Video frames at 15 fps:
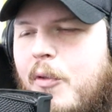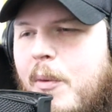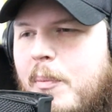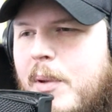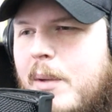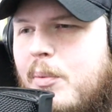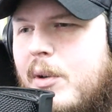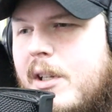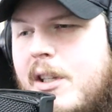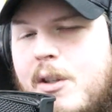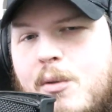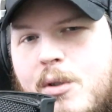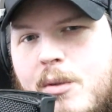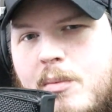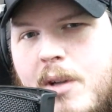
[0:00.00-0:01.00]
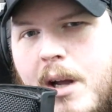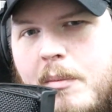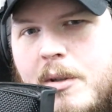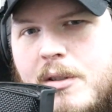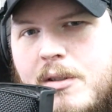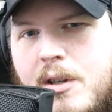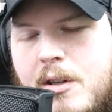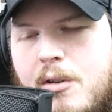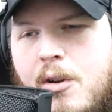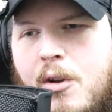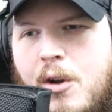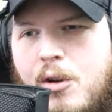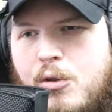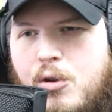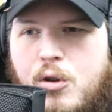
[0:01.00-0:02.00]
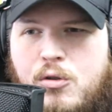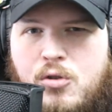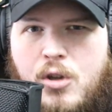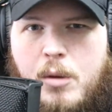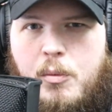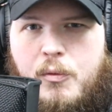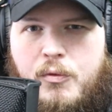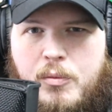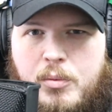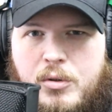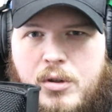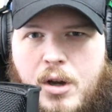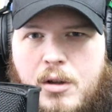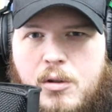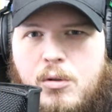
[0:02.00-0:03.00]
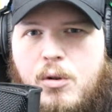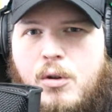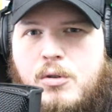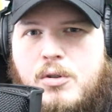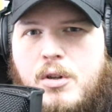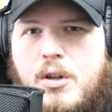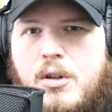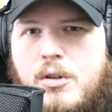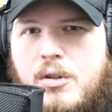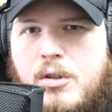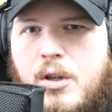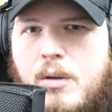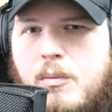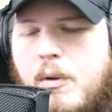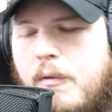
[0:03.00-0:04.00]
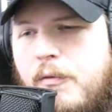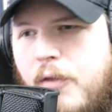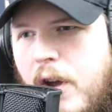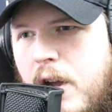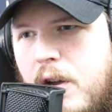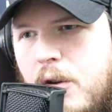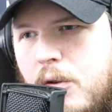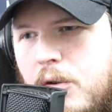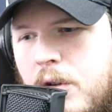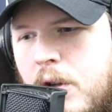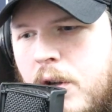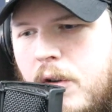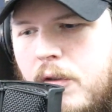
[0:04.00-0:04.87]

people in the YouTube comments saying, this coming from a guy that launched an indie game that failed,